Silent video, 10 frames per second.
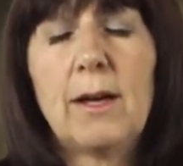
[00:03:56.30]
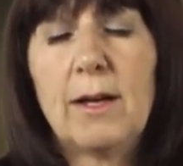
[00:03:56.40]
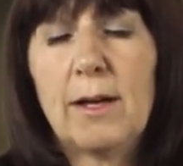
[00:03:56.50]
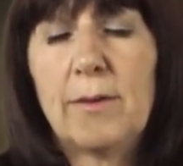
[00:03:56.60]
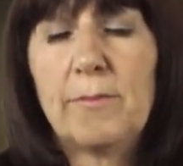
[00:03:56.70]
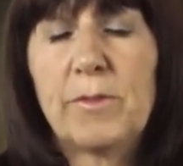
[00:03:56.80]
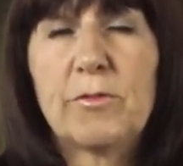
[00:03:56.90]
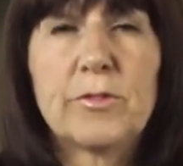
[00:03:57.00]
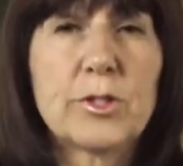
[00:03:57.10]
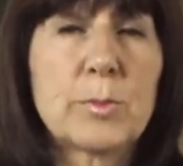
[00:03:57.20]

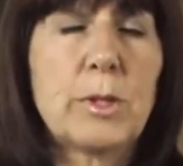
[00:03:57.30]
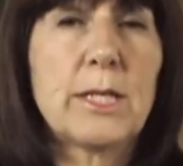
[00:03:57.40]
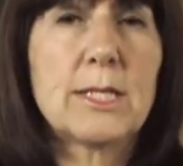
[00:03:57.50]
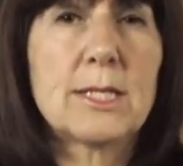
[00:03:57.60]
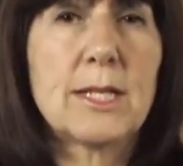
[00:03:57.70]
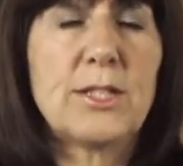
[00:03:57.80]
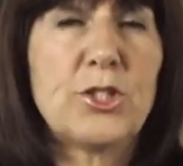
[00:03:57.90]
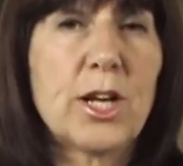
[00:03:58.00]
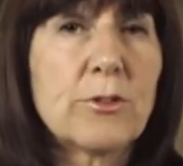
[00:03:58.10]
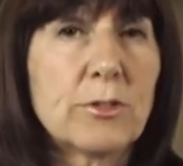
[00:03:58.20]
The first place they
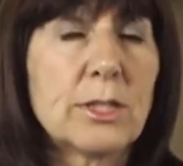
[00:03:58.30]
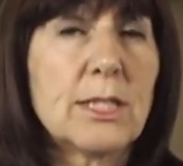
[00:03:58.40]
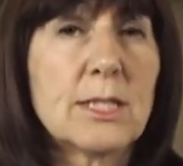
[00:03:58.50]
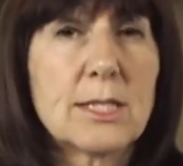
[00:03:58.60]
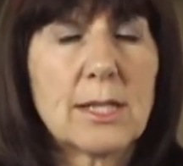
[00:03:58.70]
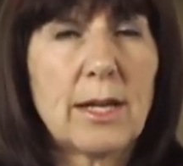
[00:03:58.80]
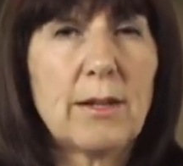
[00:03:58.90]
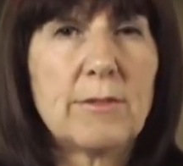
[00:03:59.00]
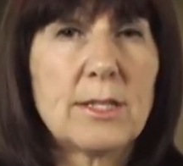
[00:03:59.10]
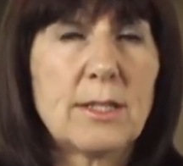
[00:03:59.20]
generally
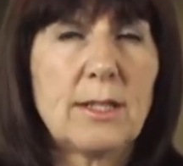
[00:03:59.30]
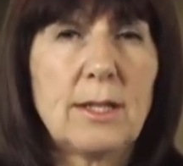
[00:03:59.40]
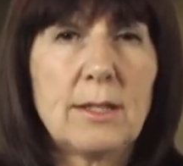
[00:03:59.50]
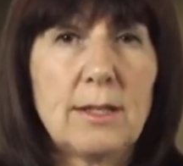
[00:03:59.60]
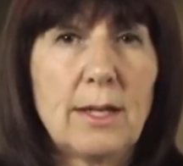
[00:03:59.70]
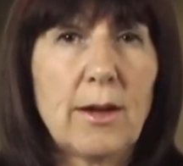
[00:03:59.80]
enslave is in the